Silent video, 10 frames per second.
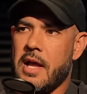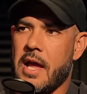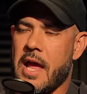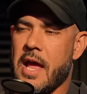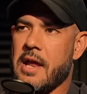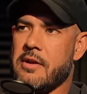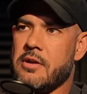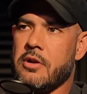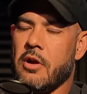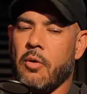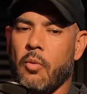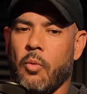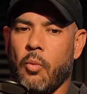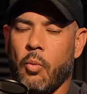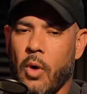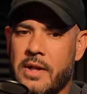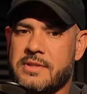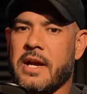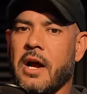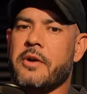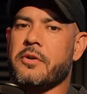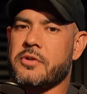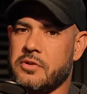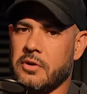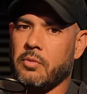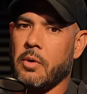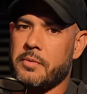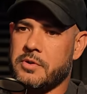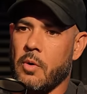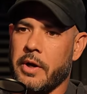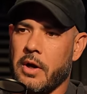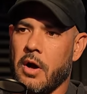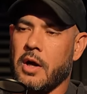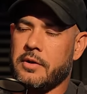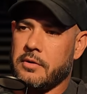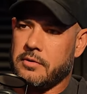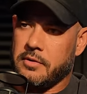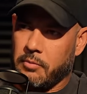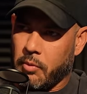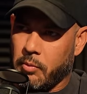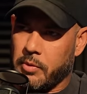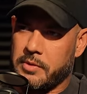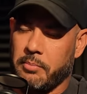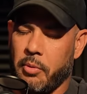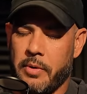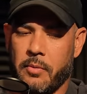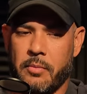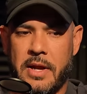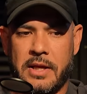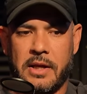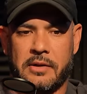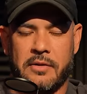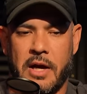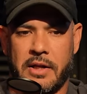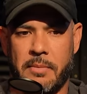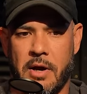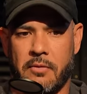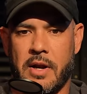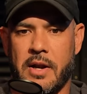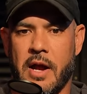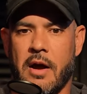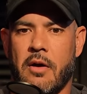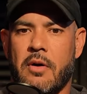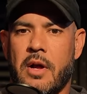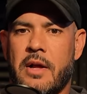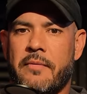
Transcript: and you know once I understood what was going on, what we're the point we're making and talking about right now,